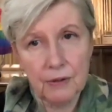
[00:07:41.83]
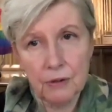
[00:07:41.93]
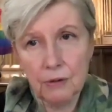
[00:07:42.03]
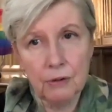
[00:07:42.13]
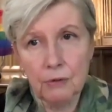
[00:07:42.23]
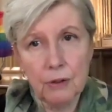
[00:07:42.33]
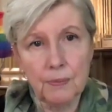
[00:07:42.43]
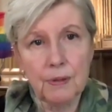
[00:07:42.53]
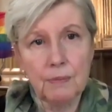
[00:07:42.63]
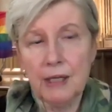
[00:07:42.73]
certain
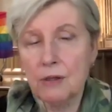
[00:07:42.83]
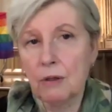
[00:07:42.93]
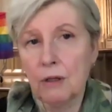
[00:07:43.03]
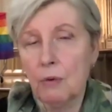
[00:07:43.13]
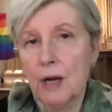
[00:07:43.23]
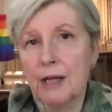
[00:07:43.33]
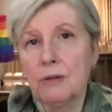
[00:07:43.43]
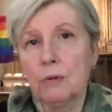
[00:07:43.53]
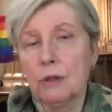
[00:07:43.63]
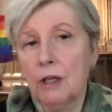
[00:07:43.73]
groups based on
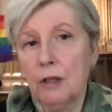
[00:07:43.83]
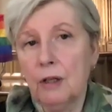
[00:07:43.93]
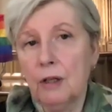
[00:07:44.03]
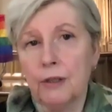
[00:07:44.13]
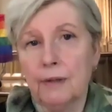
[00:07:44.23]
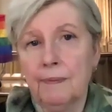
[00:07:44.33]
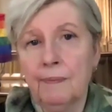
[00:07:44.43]
race or culture,